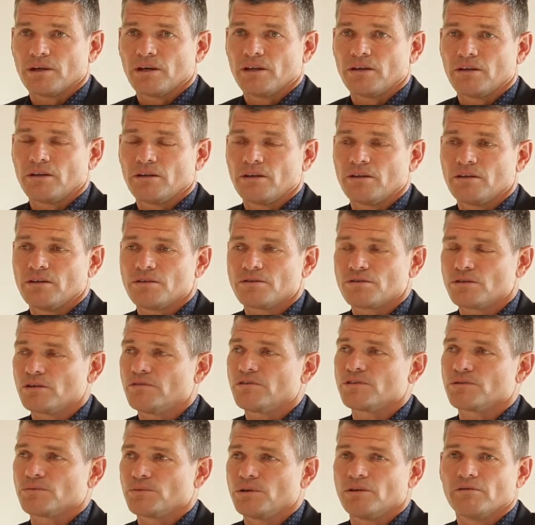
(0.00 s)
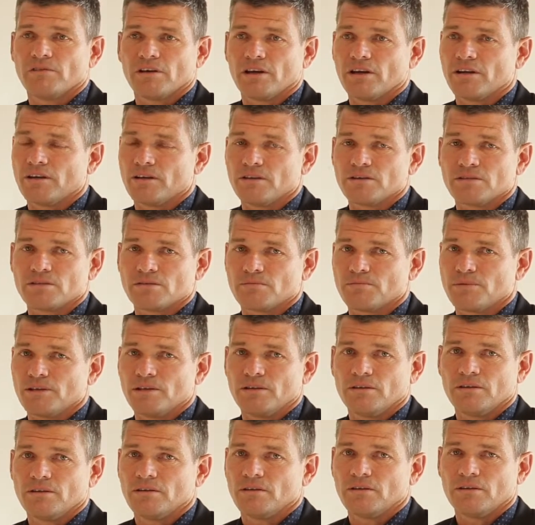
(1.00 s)
And the service we've had has
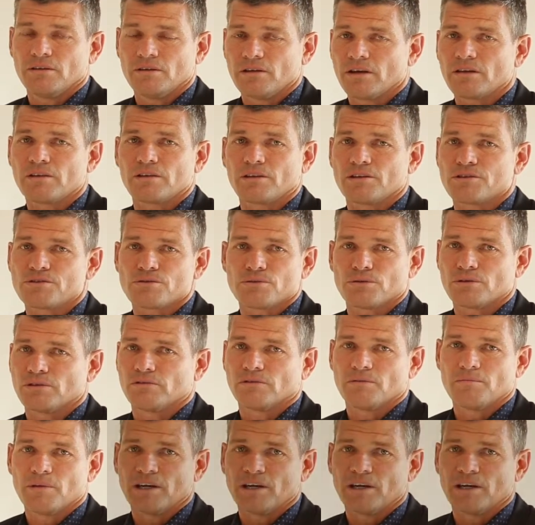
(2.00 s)
been nothing short of